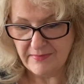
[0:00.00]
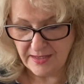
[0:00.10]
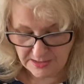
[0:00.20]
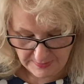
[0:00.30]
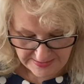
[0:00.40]

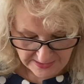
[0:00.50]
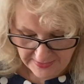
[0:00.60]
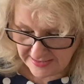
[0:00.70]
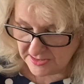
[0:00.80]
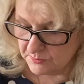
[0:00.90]
Anyway, so
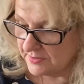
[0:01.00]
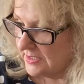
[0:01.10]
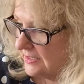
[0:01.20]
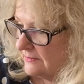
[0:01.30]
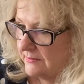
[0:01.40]
that's with
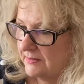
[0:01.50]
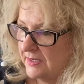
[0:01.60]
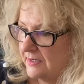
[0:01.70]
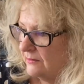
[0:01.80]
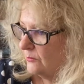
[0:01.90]
the
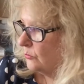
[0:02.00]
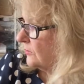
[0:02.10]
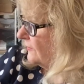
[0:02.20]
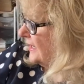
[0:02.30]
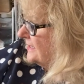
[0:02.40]
all the
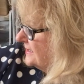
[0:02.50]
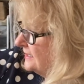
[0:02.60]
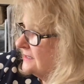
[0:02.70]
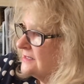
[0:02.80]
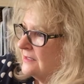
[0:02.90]

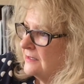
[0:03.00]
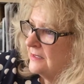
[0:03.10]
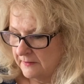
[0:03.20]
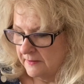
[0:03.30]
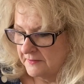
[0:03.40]
facings.
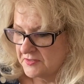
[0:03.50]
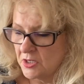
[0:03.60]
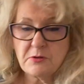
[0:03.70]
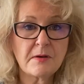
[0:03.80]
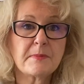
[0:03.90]
I've
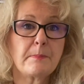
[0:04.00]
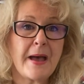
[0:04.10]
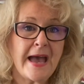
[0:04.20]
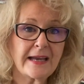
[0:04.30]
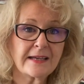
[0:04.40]
sewn up the
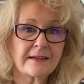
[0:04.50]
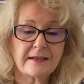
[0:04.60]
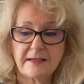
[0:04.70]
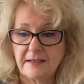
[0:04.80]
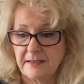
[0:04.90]
back.
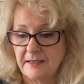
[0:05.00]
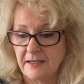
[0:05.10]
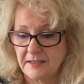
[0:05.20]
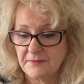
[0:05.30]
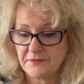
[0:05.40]

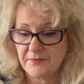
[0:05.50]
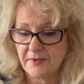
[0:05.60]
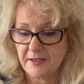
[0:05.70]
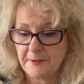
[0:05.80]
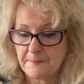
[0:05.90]
I've
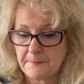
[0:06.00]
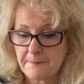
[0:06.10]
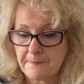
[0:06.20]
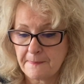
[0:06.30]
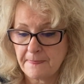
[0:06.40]
done
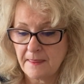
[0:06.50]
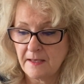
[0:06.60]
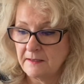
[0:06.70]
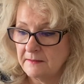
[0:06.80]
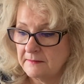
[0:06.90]

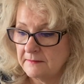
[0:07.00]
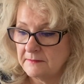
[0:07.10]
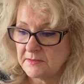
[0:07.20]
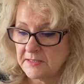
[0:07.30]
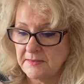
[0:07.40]

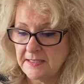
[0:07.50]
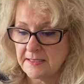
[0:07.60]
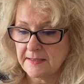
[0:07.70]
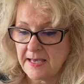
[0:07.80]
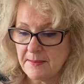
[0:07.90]
the
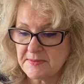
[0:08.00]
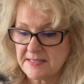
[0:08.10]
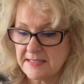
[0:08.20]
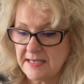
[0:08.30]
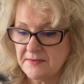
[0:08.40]
little cap
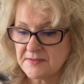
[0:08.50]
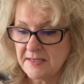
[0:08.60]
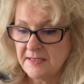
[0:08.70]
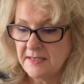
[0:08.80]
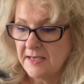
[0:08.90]
sleeves,
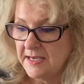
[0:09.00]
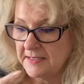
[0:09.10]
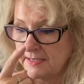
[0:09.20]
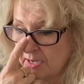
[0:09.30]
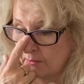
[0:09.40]
and
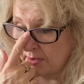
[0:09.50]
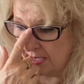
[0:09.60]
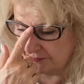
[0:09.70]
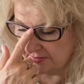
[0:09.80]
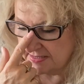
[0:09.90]
now I
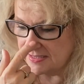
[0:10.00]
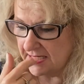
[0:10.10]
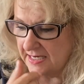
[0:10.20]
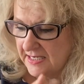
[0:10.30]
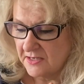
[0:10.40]
have to
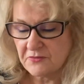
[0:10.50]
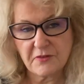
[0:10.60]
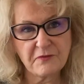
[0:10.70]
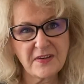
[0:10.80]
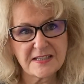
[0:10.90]
see if the
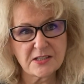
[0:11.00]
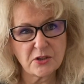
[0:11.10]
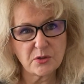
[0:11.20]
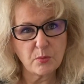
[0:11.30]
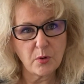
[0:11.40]
fit's going
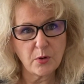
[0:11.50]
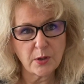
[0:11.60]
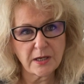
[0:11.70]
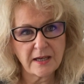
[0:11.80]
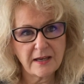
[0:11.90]
to
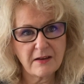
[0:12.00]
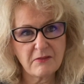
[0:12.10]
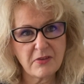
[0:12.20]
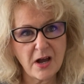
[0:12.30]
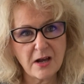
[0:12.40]
work.
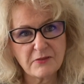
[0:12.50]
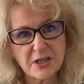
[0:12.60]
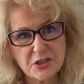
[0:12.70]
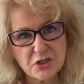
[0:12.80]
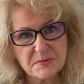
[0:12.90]
The
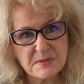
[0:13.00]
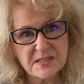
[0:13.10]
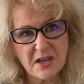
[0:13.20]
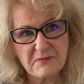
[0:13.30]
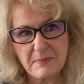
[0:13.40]
adjustments
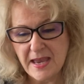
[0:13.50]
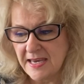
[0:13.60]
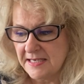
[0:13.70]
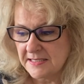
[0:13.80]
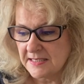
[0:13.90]
I've
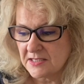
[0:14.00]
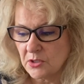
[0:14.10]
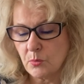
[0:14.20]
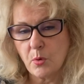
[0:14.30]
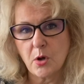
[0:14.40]
made is going to
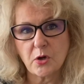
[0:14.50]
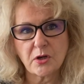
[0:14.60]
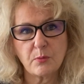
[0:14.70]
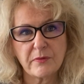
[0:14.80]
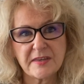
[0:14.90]
work
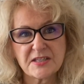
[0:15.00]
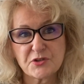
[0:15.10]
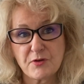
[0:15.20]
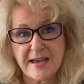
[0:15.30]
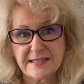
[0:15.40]
with this
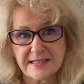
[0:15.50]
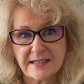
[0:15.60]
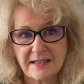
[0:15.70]
dress,